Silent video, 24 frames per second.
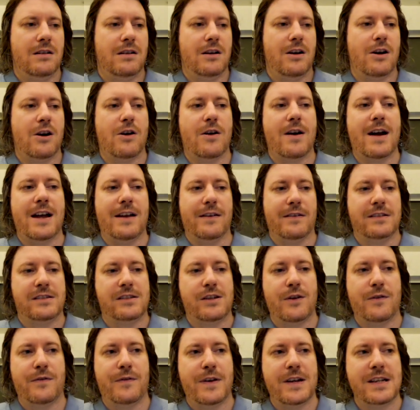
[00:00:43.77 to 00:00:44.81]
All right,
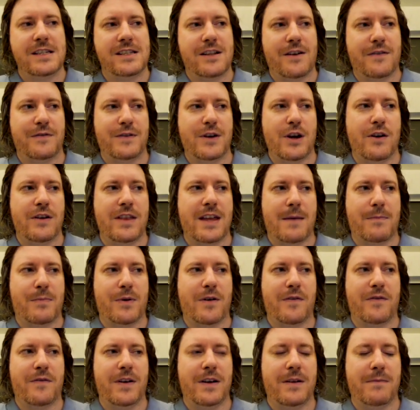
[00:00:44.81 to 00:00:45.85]
so first off, know that
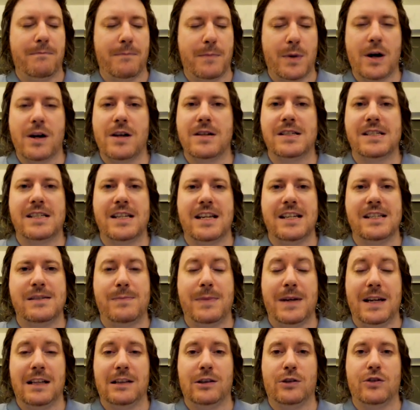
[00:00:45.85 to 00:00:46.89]
ProfitBotz is
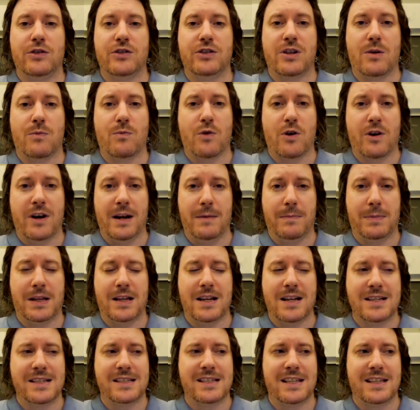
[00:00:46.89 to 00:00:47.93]
being launched on Warrior
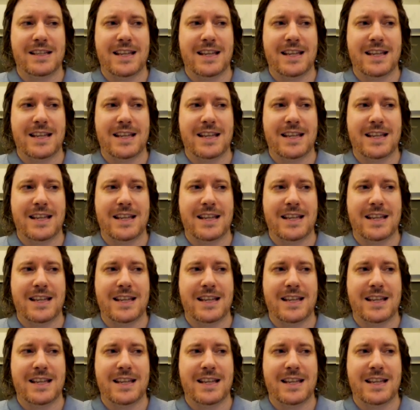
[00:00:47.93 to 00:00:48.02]
Plus.